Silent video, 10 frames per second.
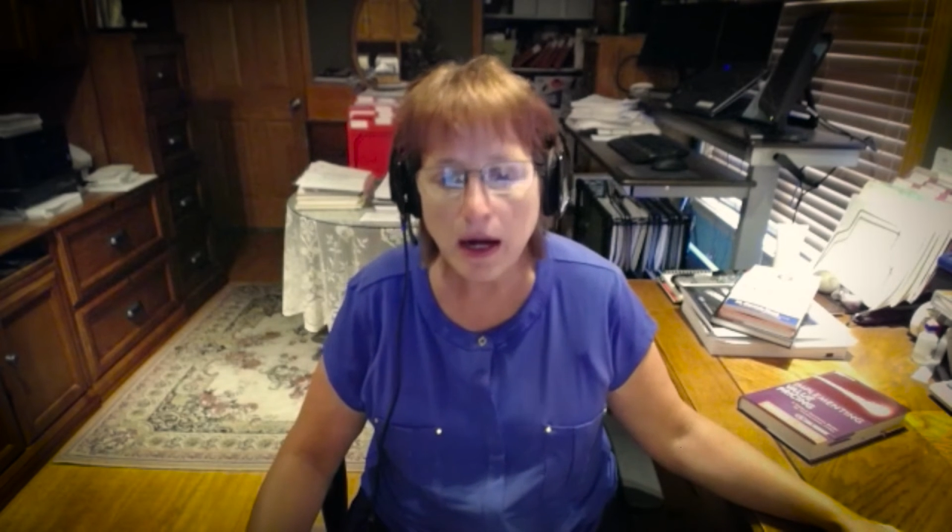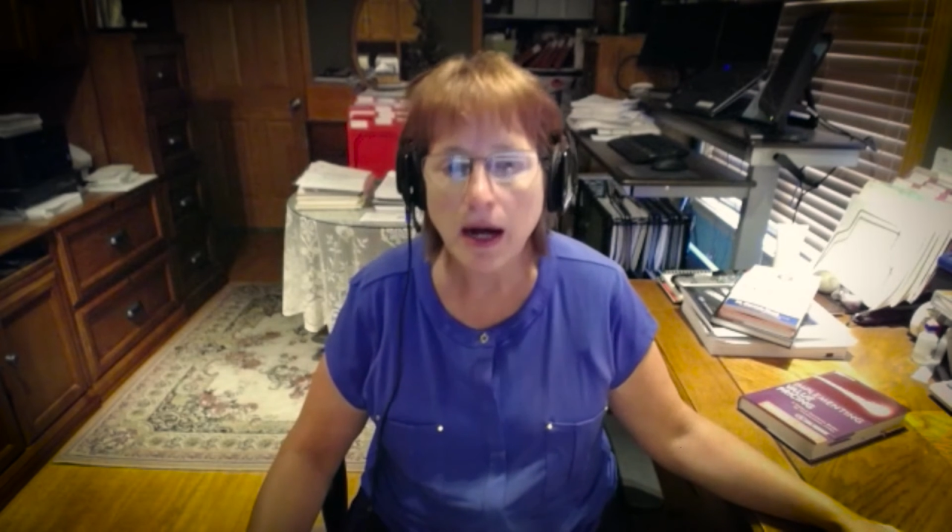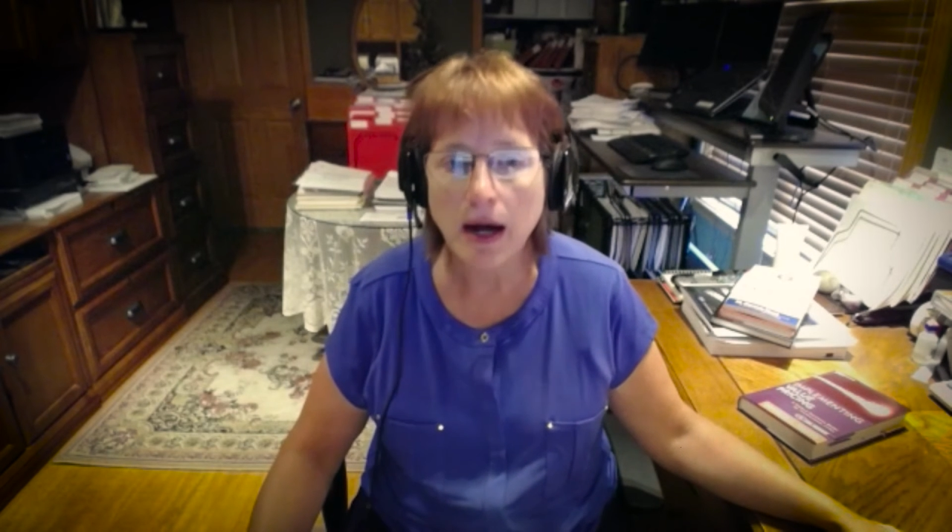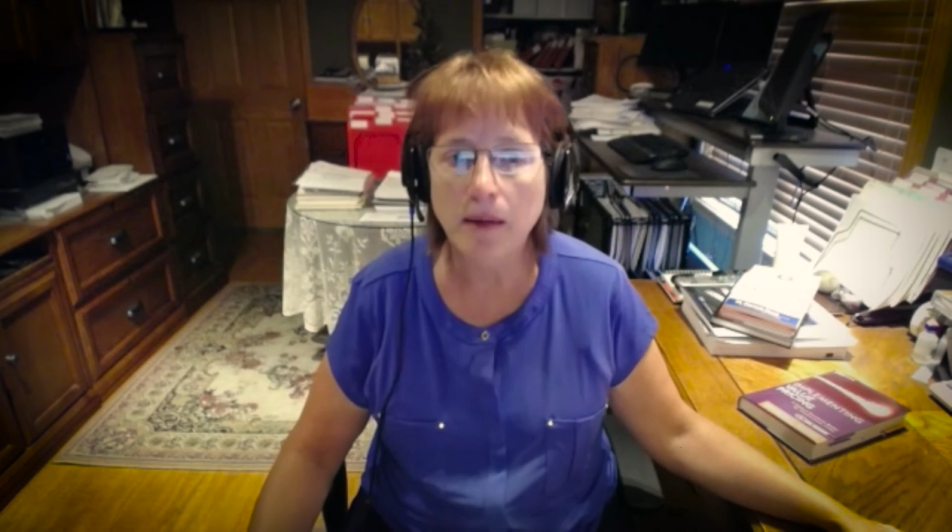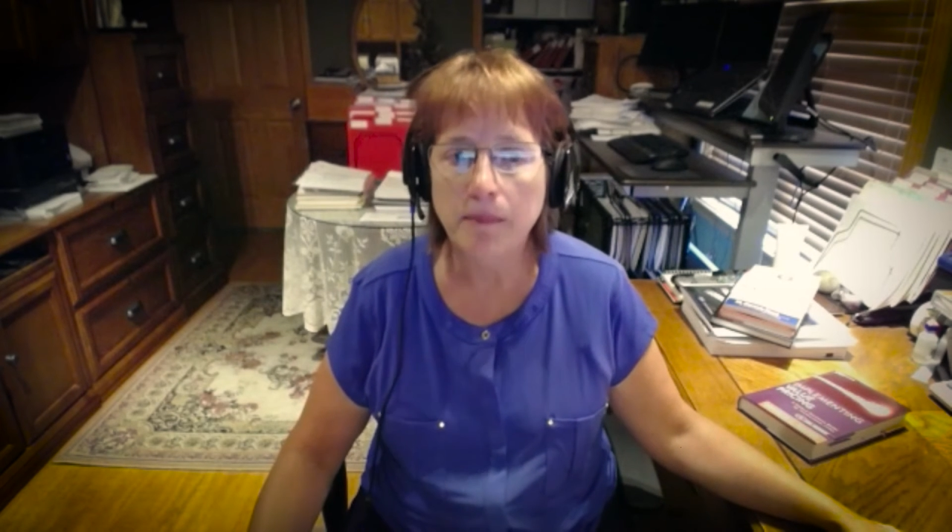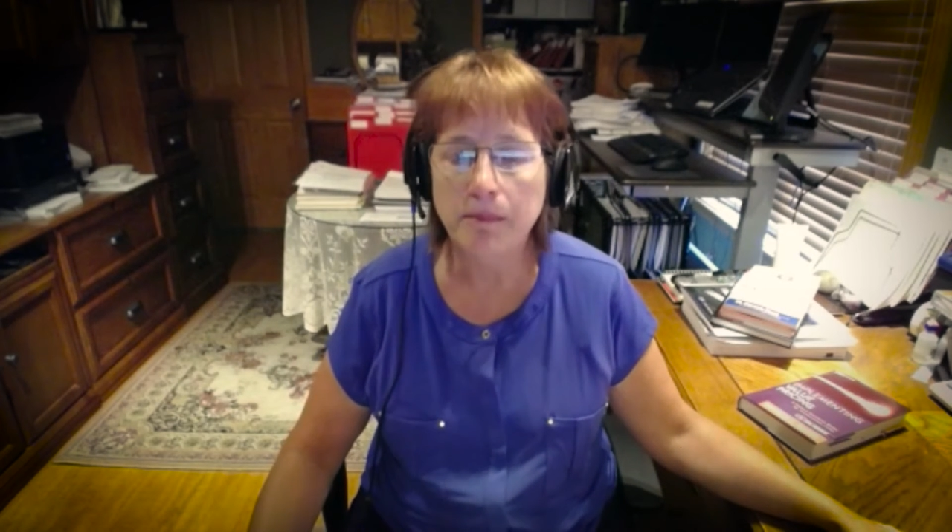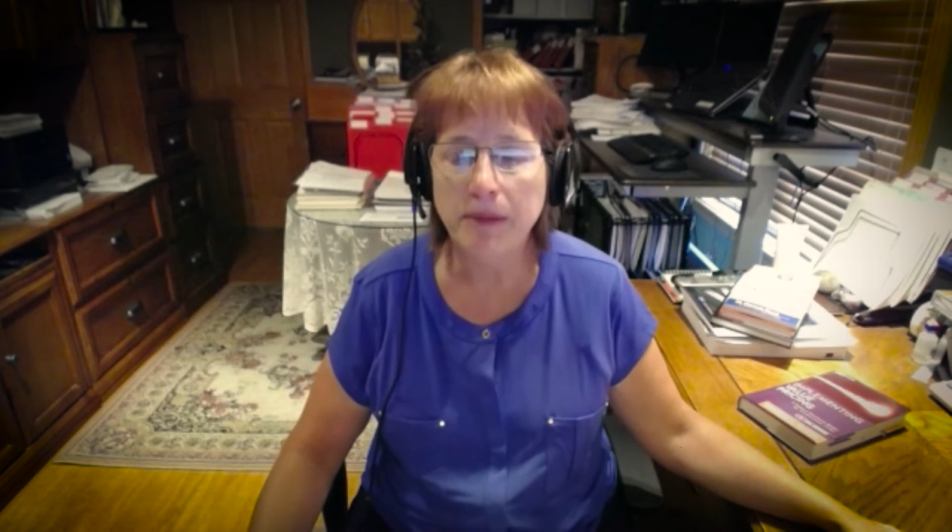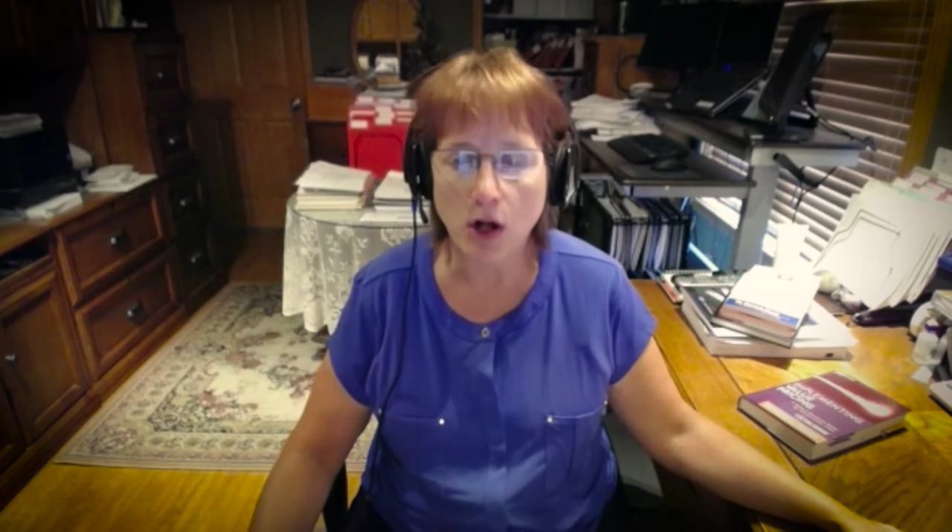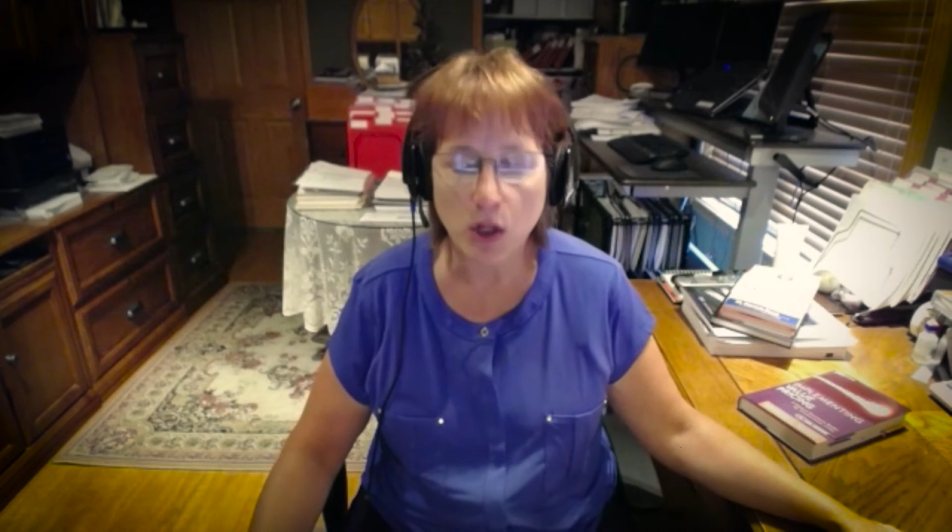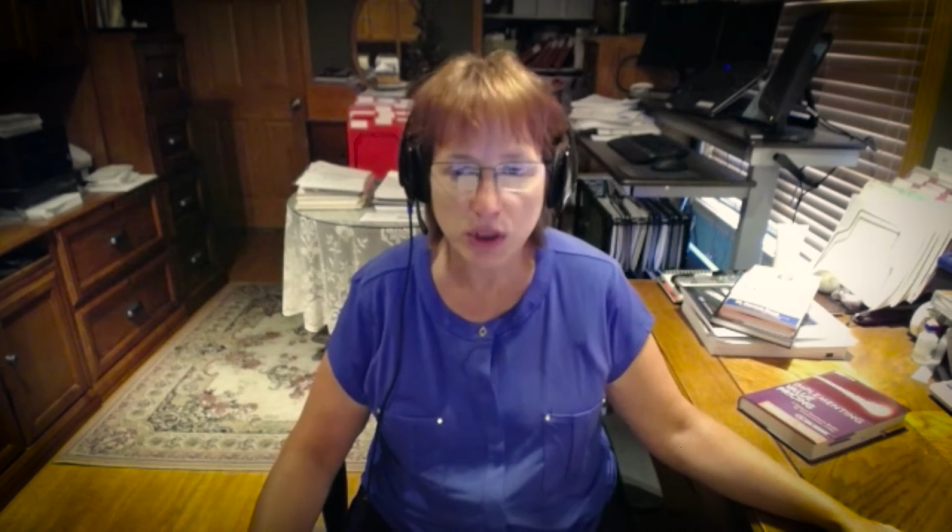
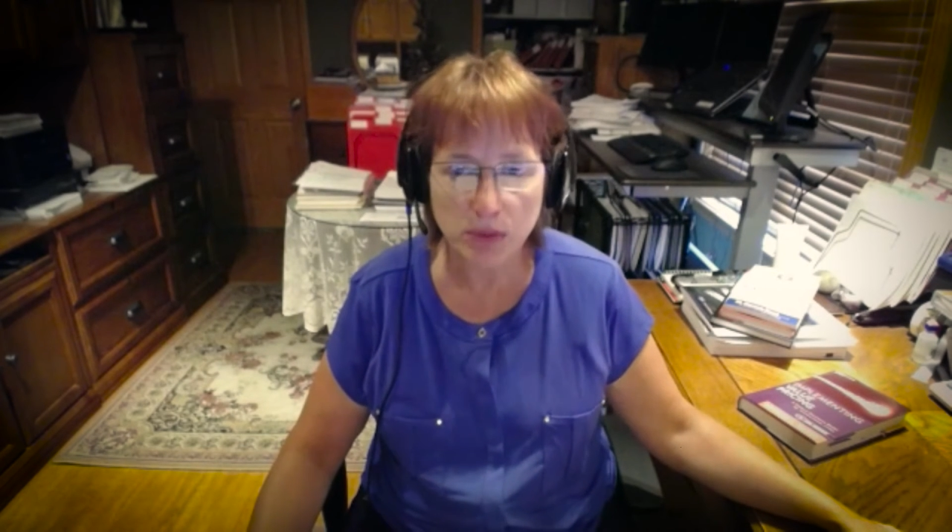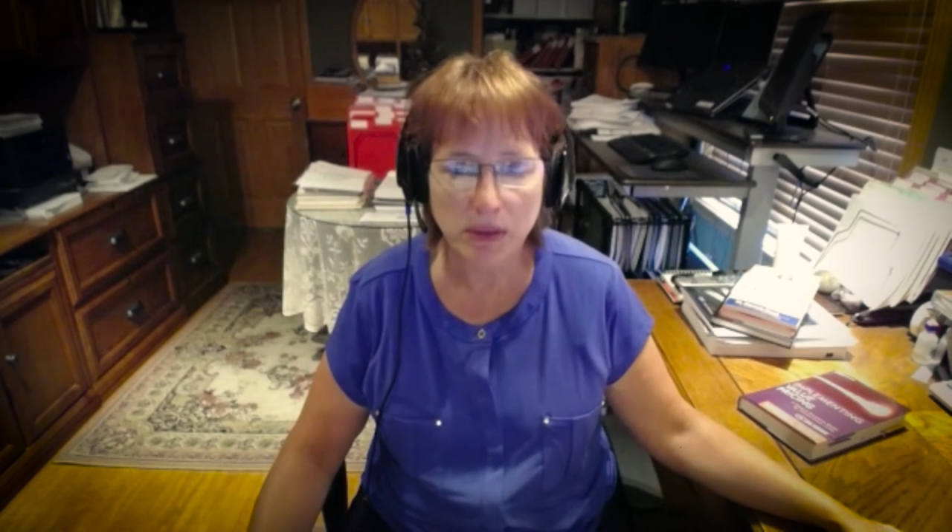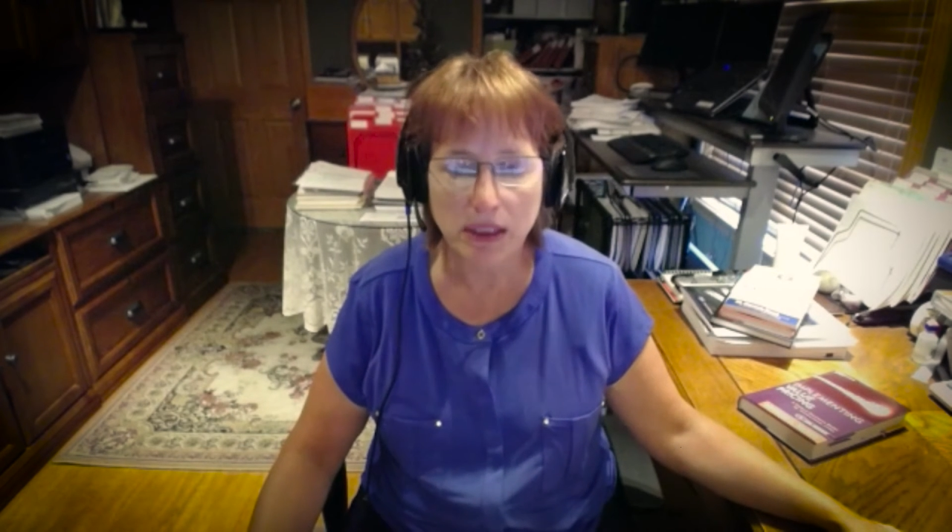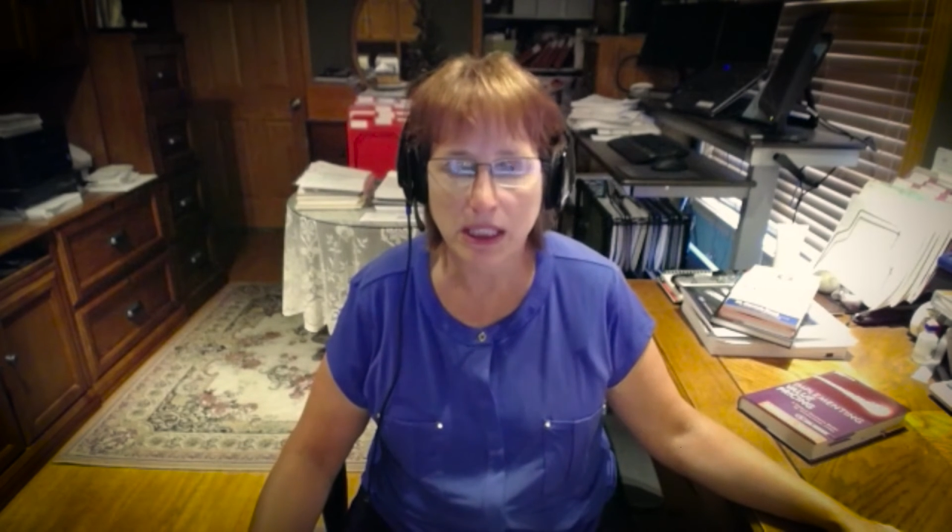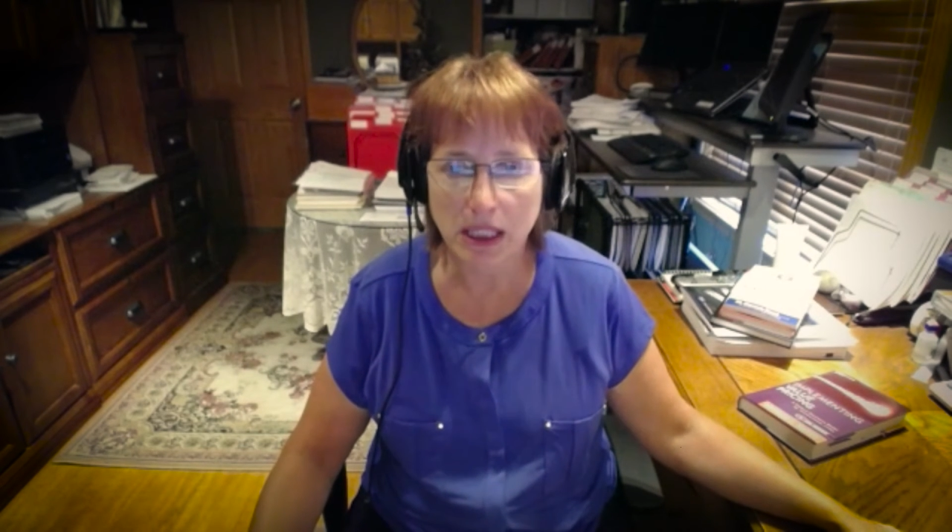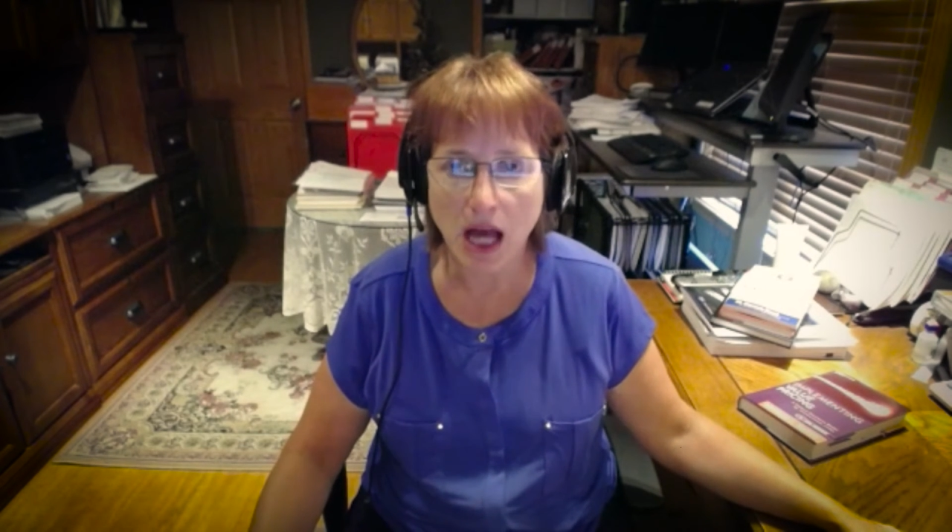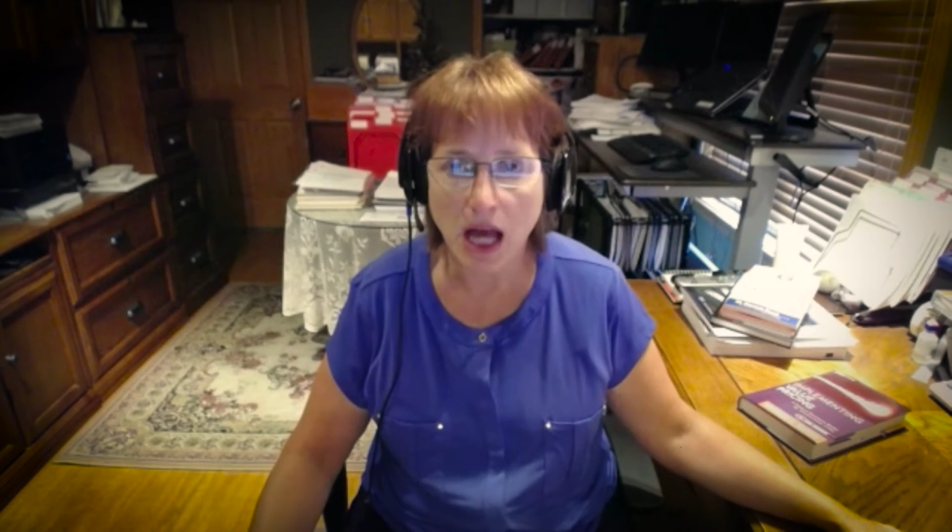But ultimately,